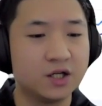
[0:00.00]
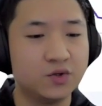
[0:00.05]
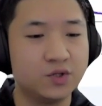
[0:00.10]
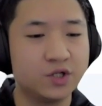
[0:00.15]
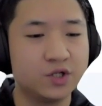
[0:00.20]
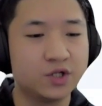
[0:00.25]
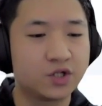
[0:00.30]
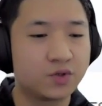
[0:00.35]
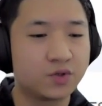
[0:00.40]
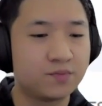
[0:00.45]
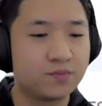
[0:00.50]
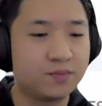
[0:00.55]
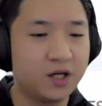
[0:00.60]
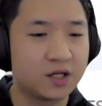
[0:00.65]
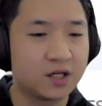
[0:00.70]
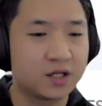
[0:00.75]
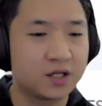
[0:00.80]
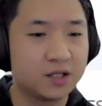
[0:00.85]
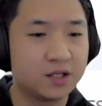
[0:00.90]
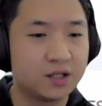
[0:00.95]
just
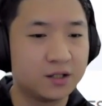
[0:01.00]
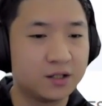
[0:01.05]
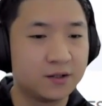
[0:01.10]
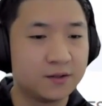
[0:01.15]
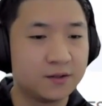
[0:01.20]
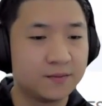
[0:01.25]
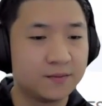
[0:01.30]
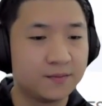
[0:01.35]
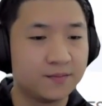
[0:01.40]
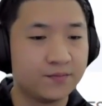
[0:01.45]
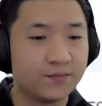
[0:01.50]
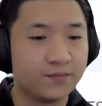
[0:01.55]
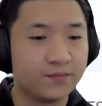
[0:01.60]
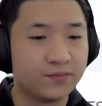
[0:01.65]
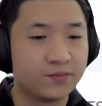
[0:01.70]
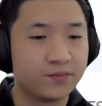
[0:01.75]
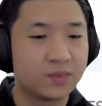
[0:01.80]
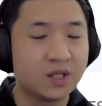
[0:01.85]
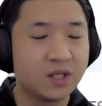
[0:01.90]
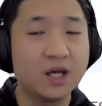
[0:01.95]
pick
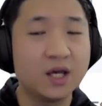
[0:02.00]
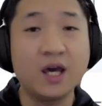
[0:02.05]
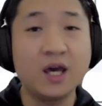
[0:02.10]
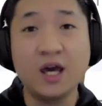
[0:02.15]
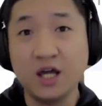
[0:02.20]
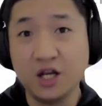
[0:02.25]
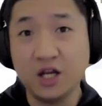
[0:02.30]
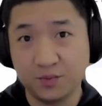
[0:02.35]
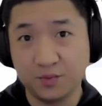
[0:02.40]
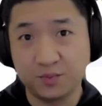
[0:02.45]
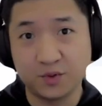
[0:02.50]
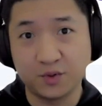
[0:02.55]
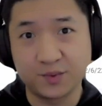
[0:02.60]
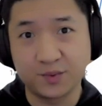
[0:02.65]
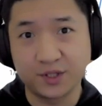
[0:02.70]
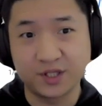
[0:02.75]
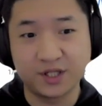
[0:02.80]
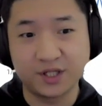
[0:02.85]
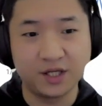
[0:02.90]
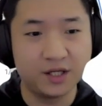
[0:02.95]
add a
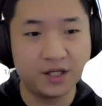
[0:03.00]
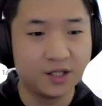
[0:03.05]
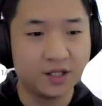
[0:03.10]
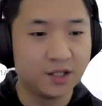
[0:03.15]
property.